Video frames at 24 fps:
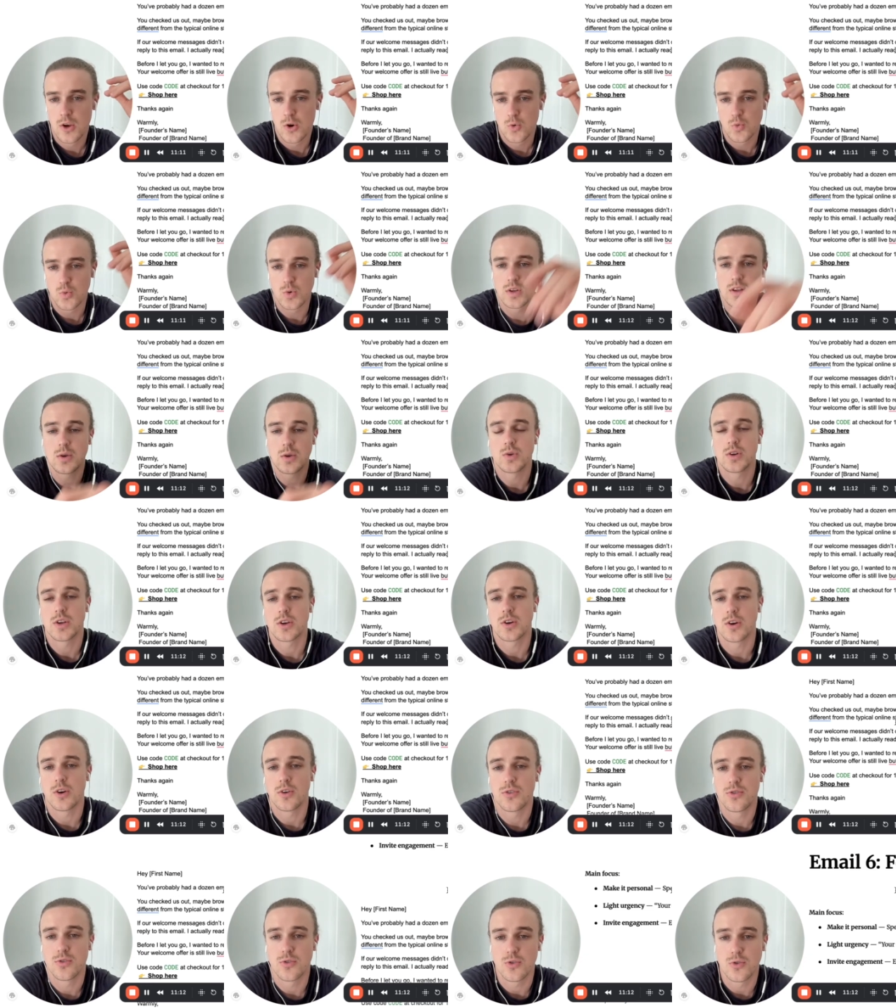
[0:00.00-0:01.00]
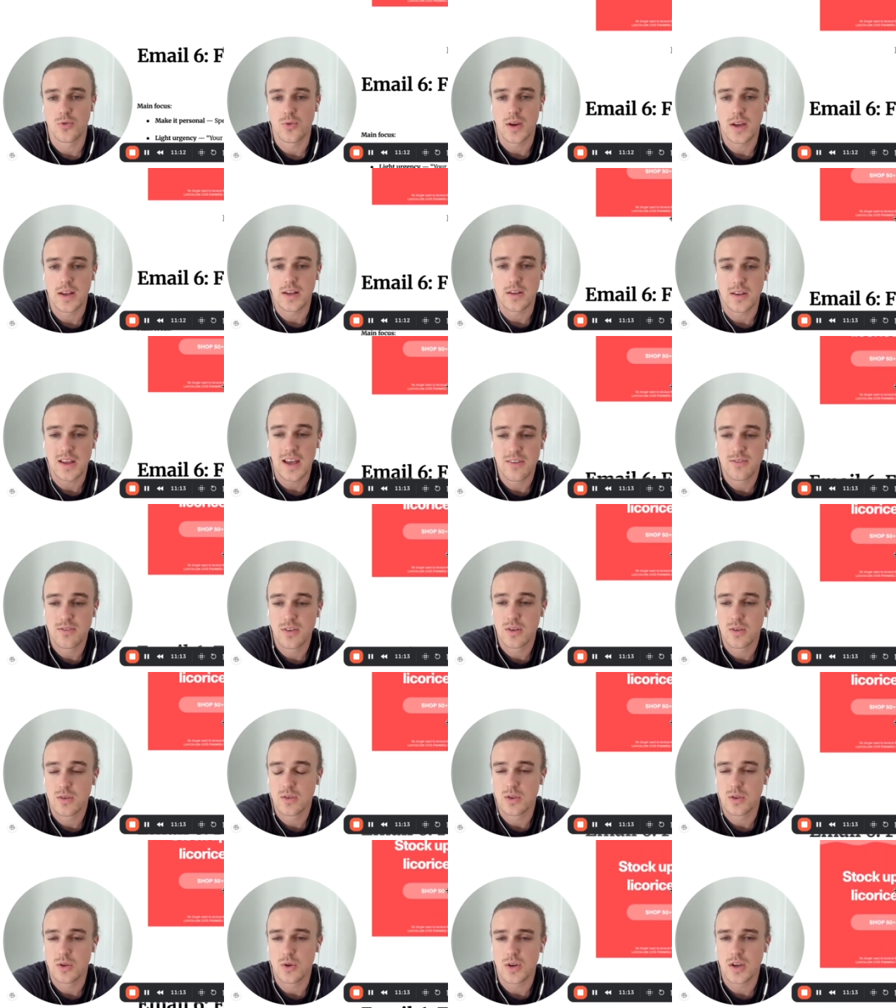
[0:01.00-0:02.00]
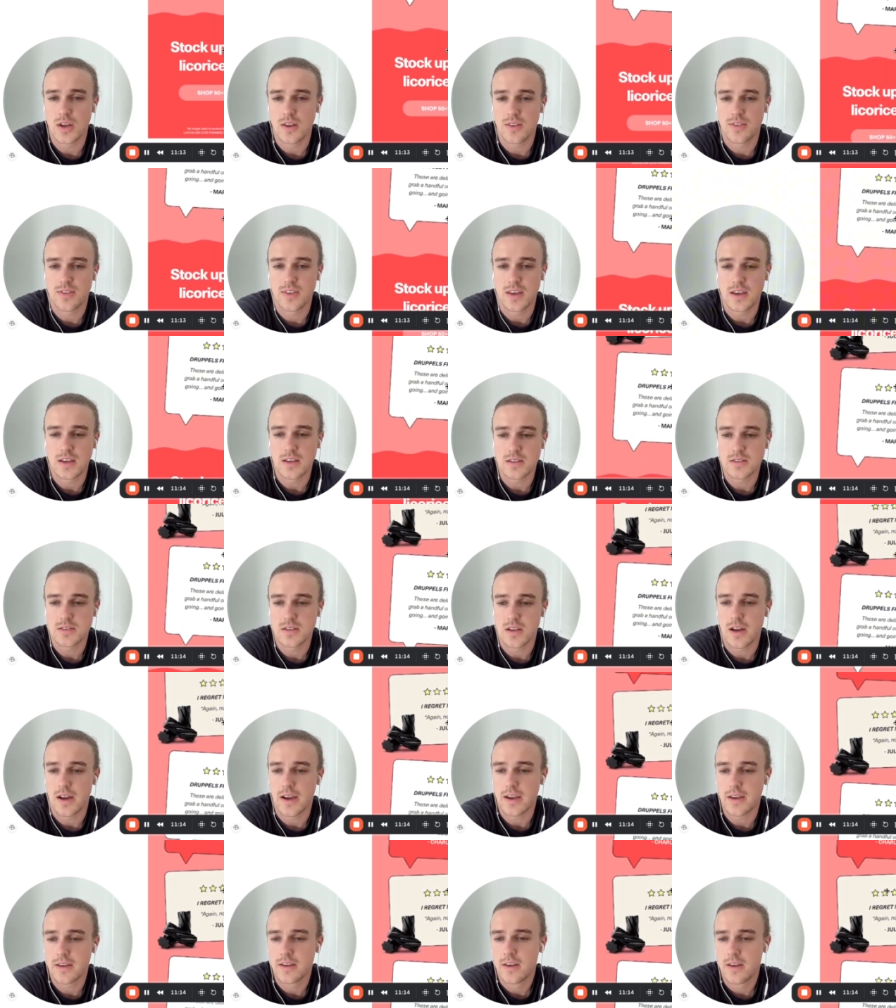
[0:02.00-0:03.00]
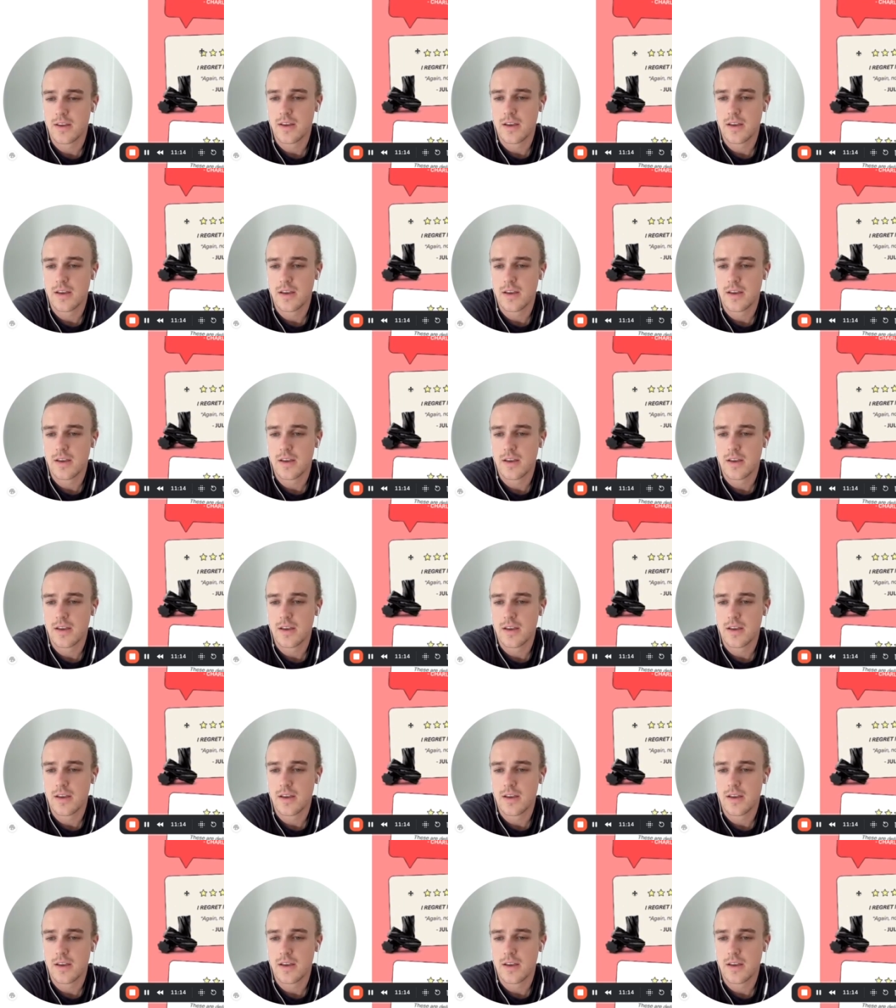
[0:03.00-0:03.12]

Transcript: Really want to go through and have a look at things like